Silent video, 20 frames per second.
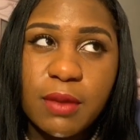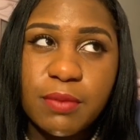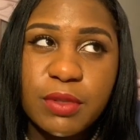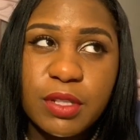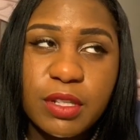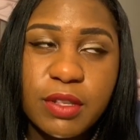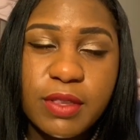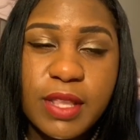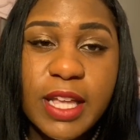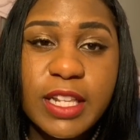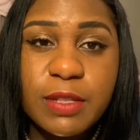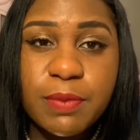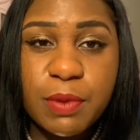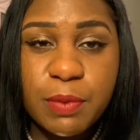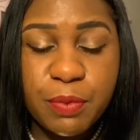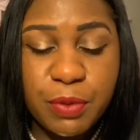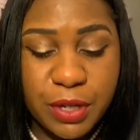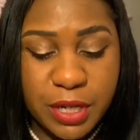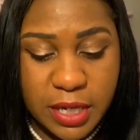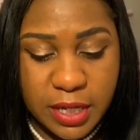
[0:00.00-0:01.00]
So that's
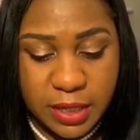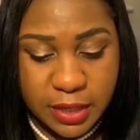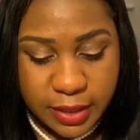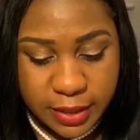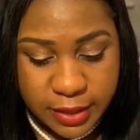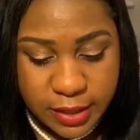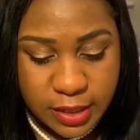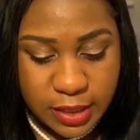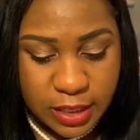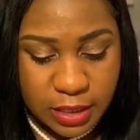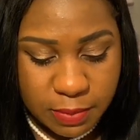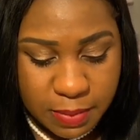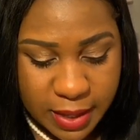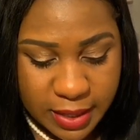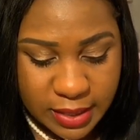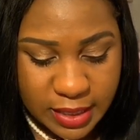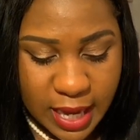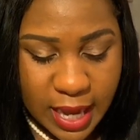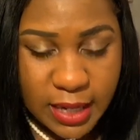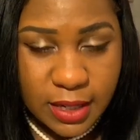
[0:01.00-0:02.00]
been pretty good. Sleep
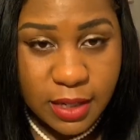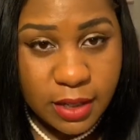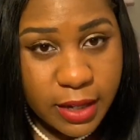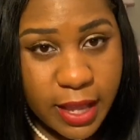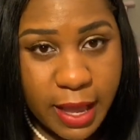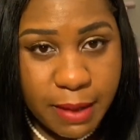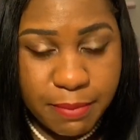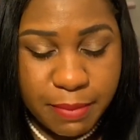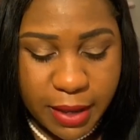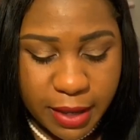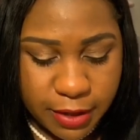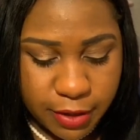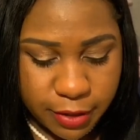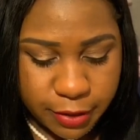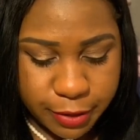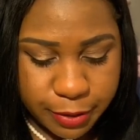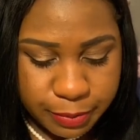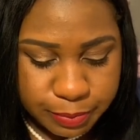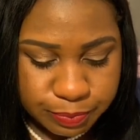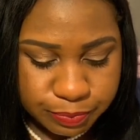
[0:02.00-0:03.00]
has gotten a lot
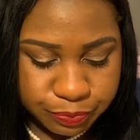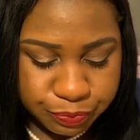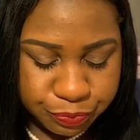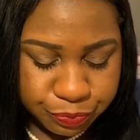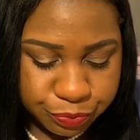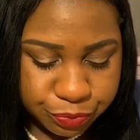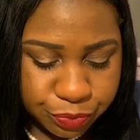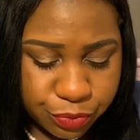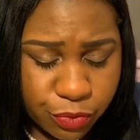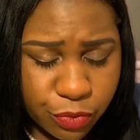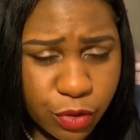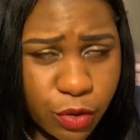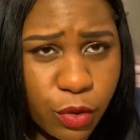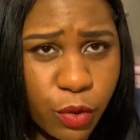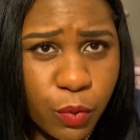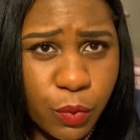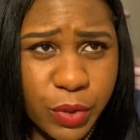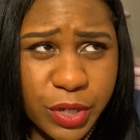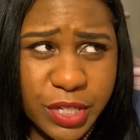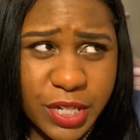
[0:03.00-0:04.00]
better,
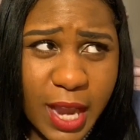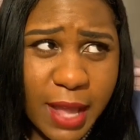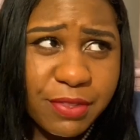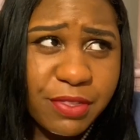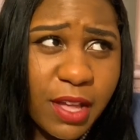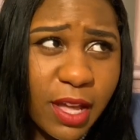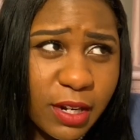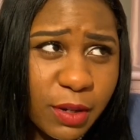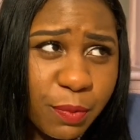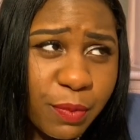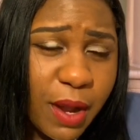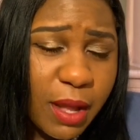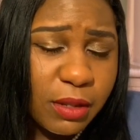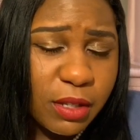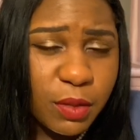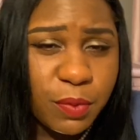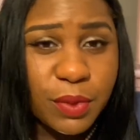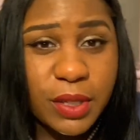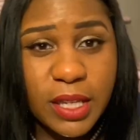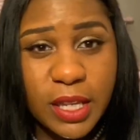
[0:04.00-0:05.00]
which I thought it
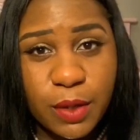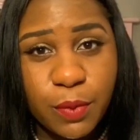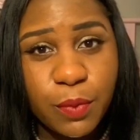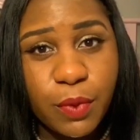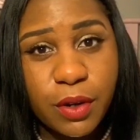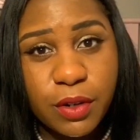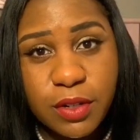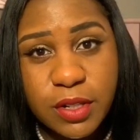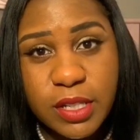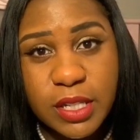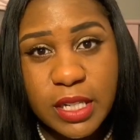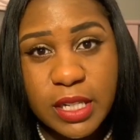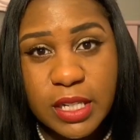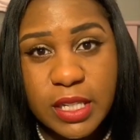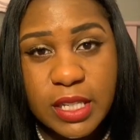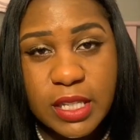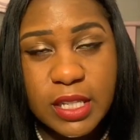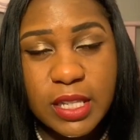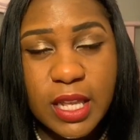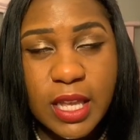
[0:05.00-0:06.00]
probably would get worse
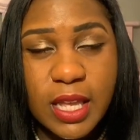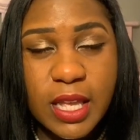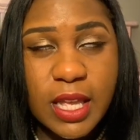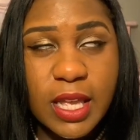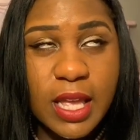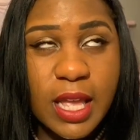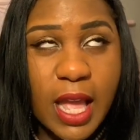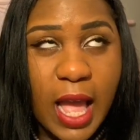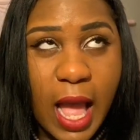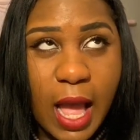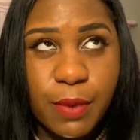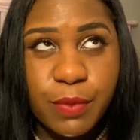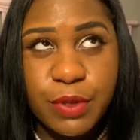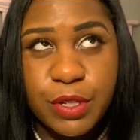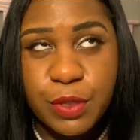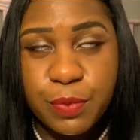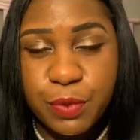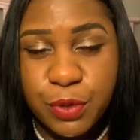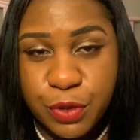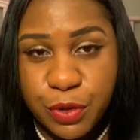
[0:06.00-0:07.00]
since I
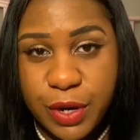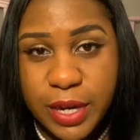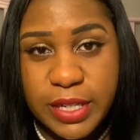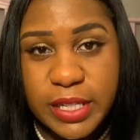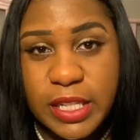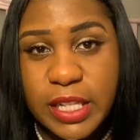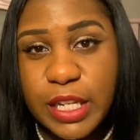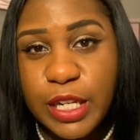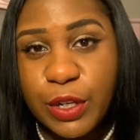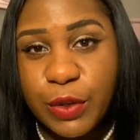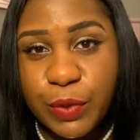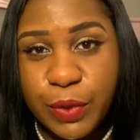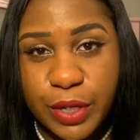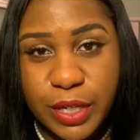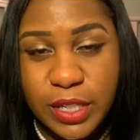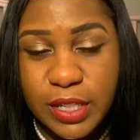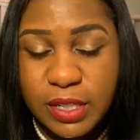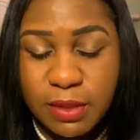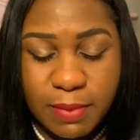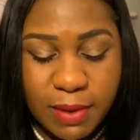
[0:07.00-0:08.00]
was progressing and going
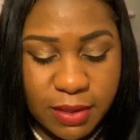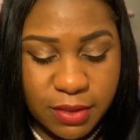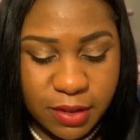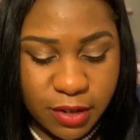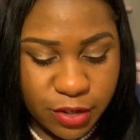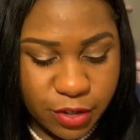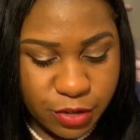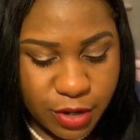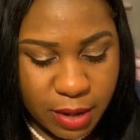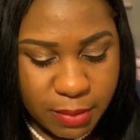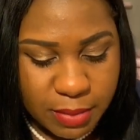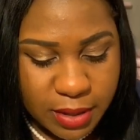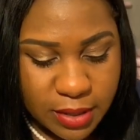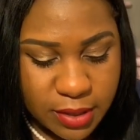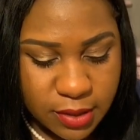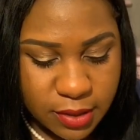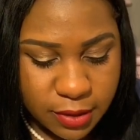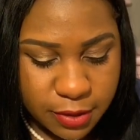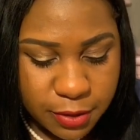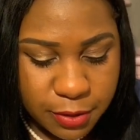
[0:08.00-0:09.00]
into my 3rd
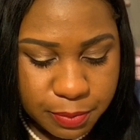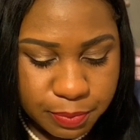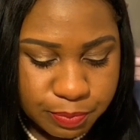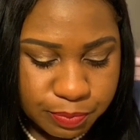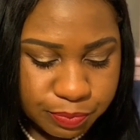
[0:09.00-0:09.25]
trimester.